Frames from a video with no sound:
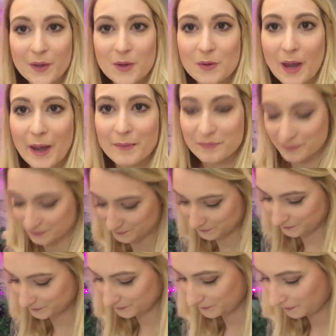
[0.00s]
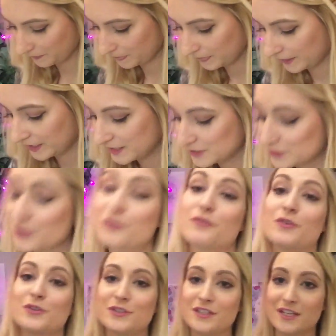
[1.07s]
okay. So the
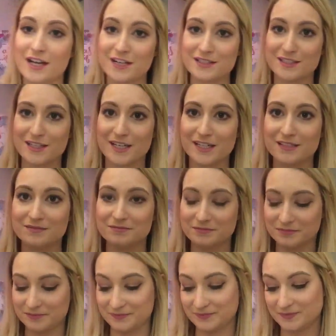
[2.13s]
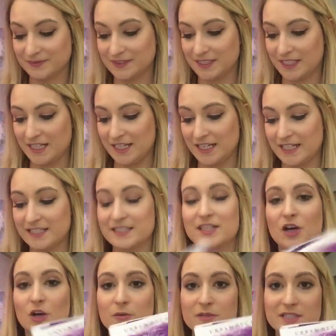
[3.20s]
first thing I see is
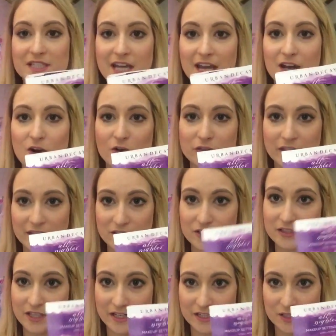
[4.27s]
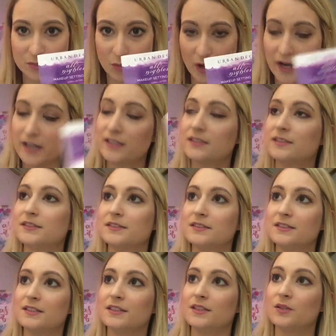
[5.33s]
the Urban Decay All-Nighter Setting Spray,
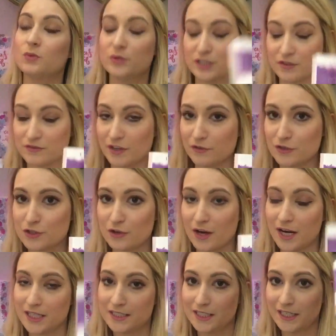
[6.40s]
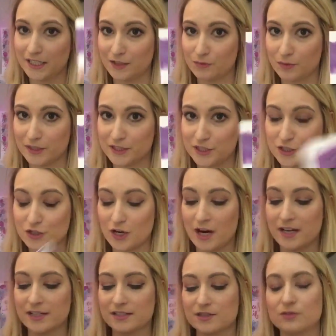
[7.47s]
which I've never tried and I wanted to
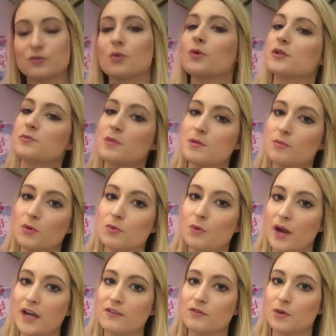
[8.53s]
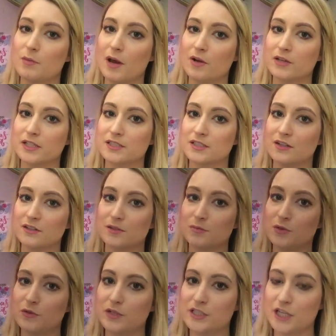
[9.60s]
try it. Of course, people rave about it on the
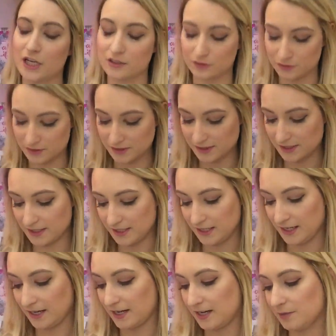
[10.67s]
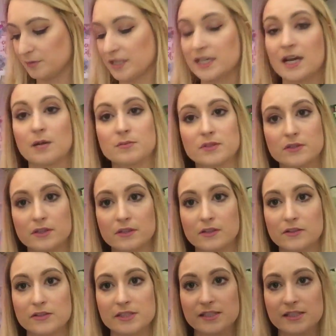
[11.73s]
beauty channels, but it comes with a little